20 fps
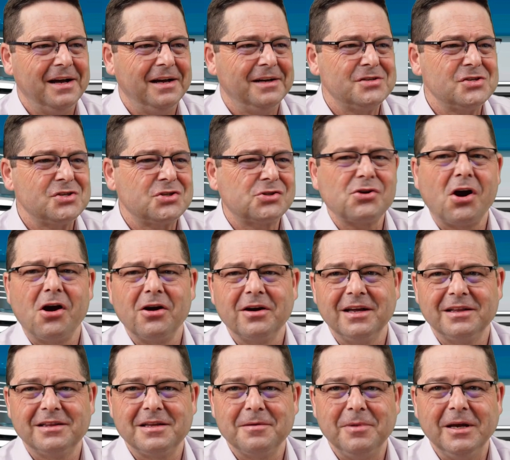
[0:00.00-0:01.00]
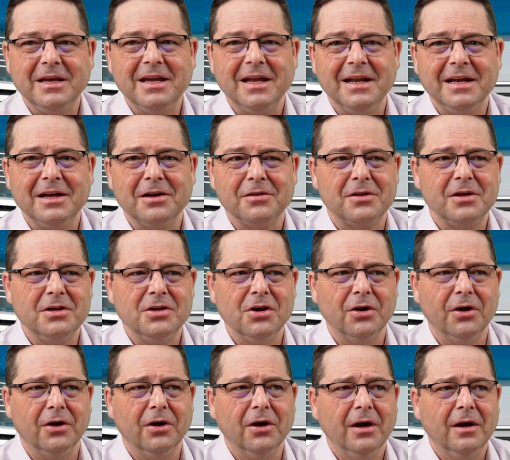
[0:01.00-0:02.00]
strong at the beginning of the
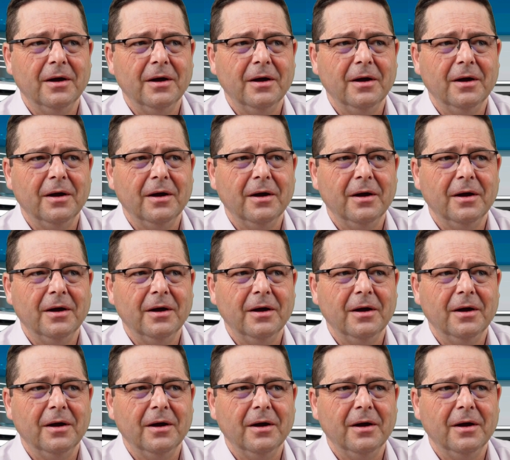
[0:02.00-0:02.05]
year.